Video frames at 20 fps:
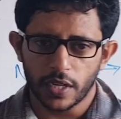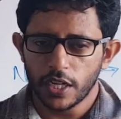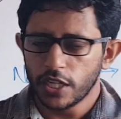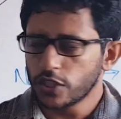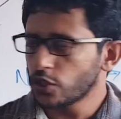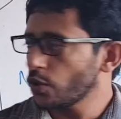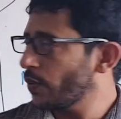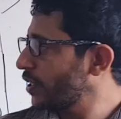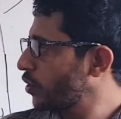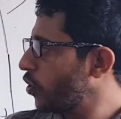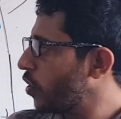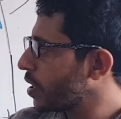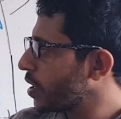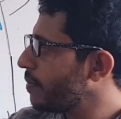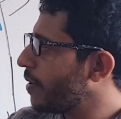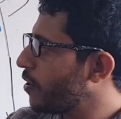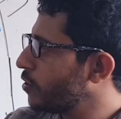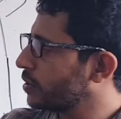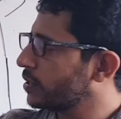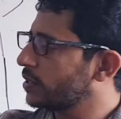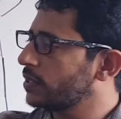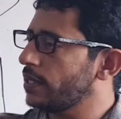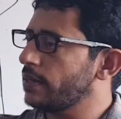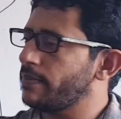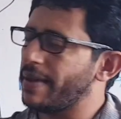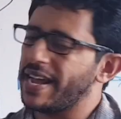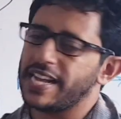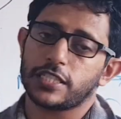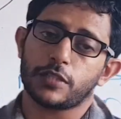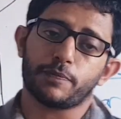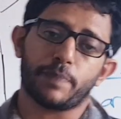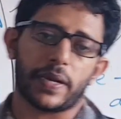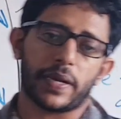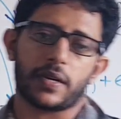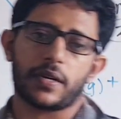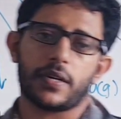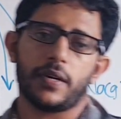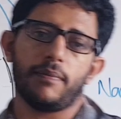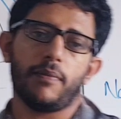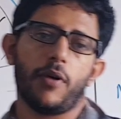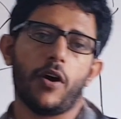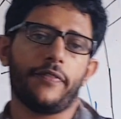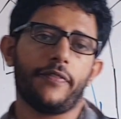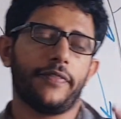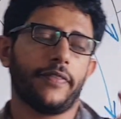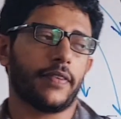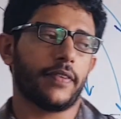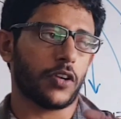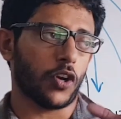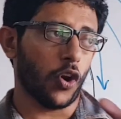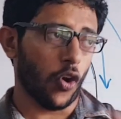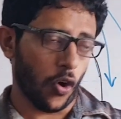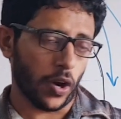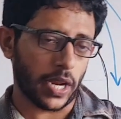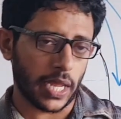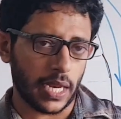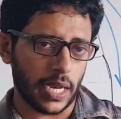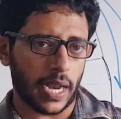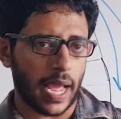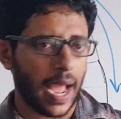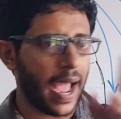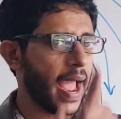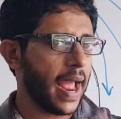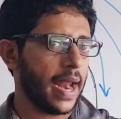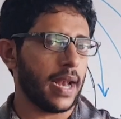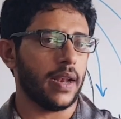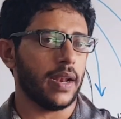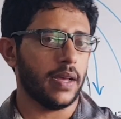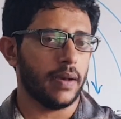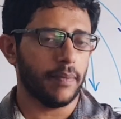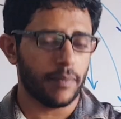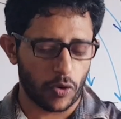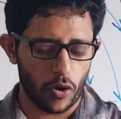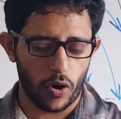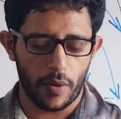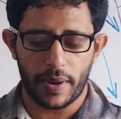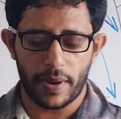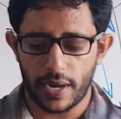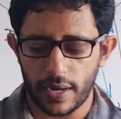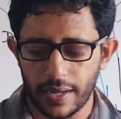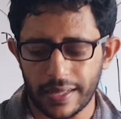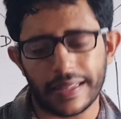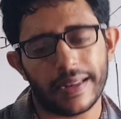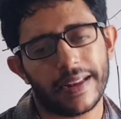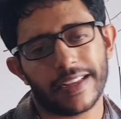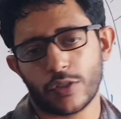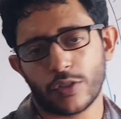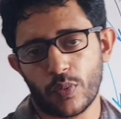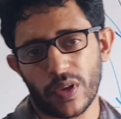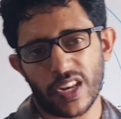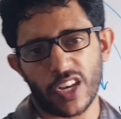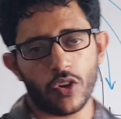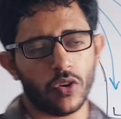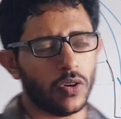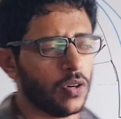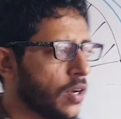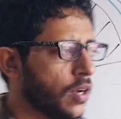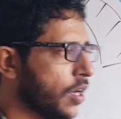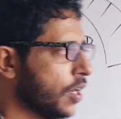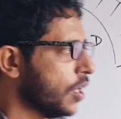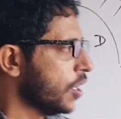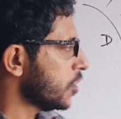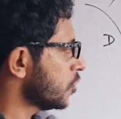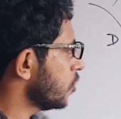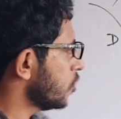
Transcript: So we'll talk about the mass spectrum of chlorine and bromine in the next video. So